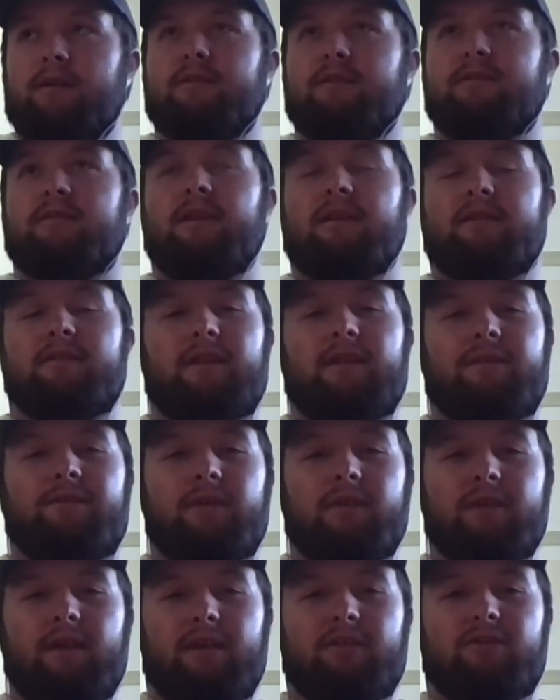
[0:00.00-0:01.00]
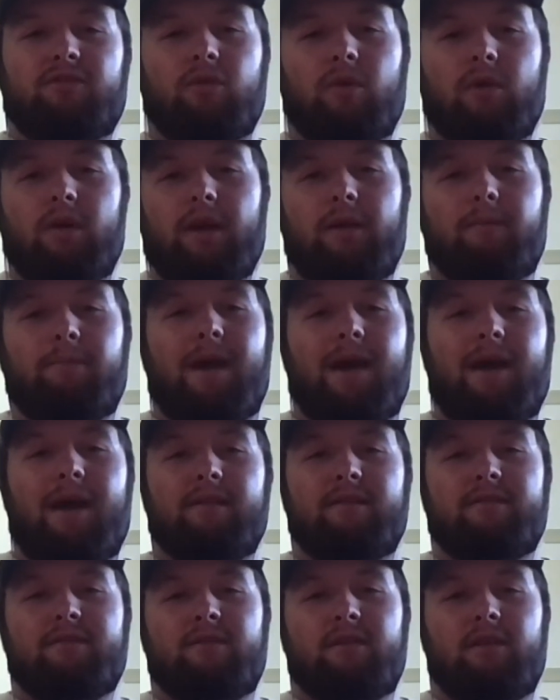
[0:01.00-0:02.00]
six different like sorting
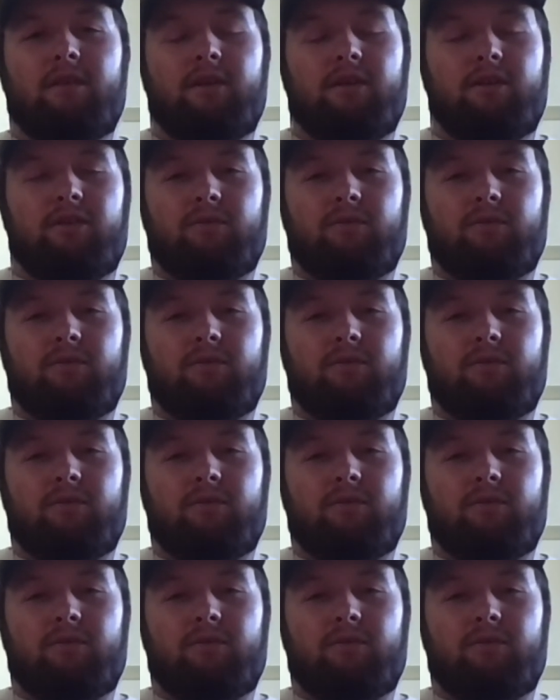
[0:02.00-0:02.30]
pens.